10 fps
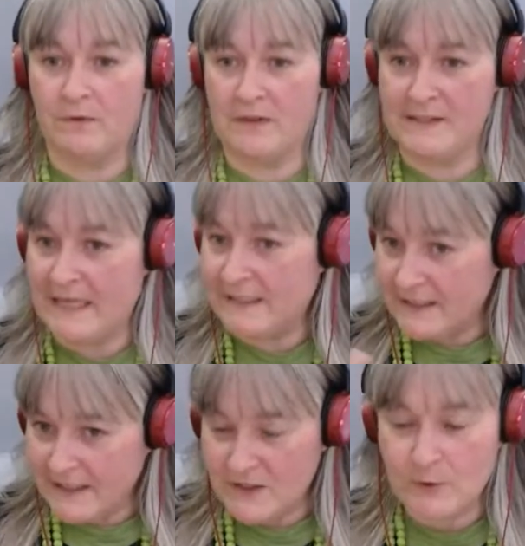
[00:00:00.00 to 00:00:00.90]
the
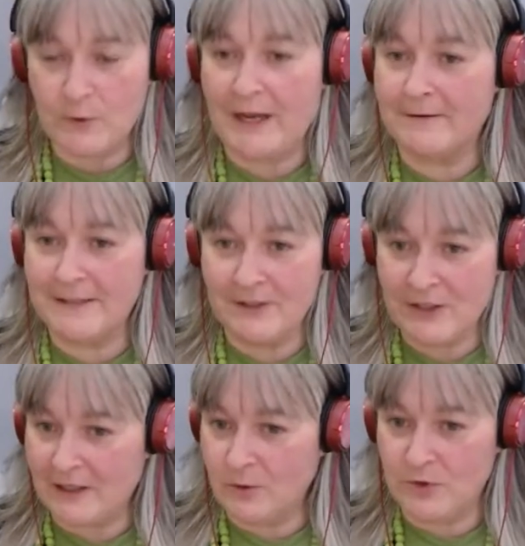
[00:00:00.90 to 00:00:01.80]
Saturday School Heritage
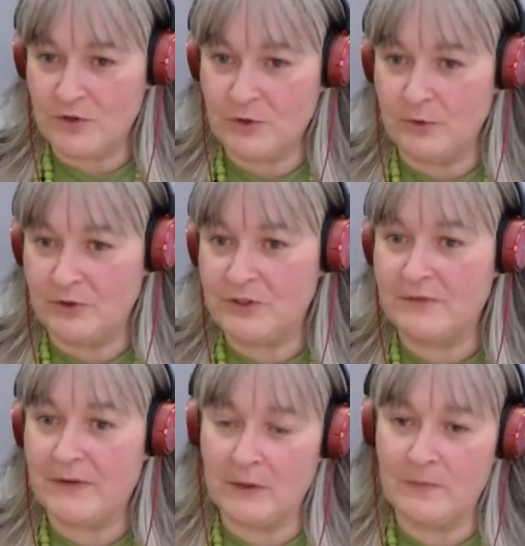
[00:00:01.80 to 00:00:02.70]
Language School to
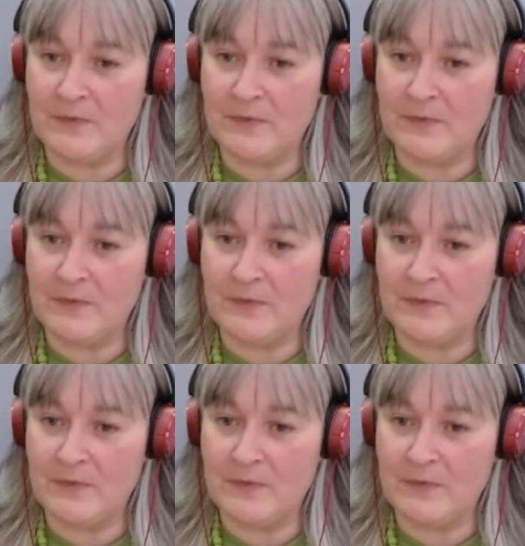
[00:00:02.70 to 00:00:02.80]
develop